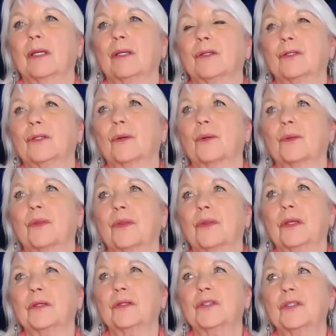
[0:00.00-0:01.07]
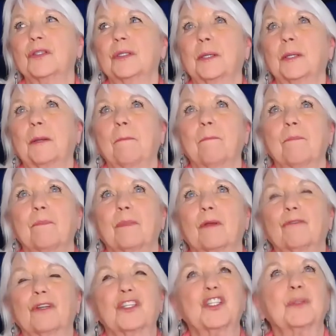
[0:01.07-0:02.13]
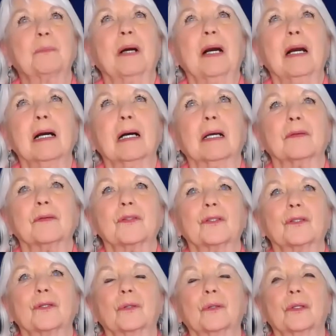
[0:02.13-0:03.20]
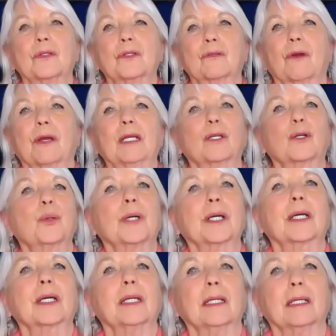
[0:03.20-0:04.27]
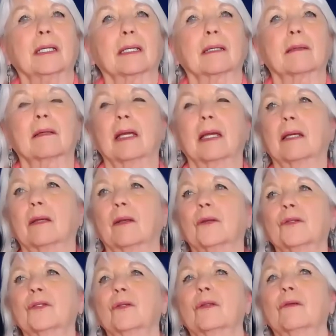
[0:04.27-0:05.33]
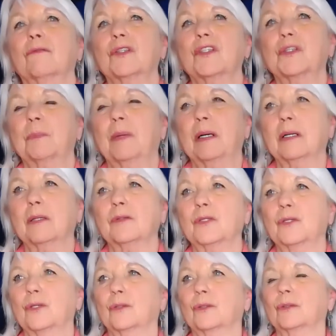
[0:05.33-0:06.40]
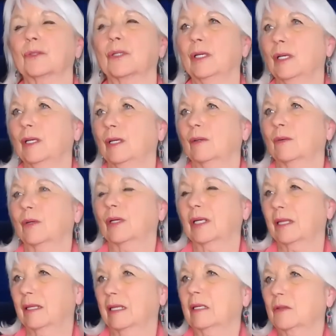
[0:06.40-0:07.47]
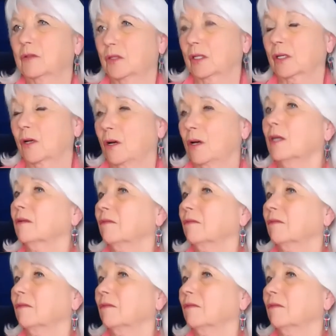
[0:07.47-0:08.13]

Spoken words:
So this response to this great quickening, and also the response to what I think is the call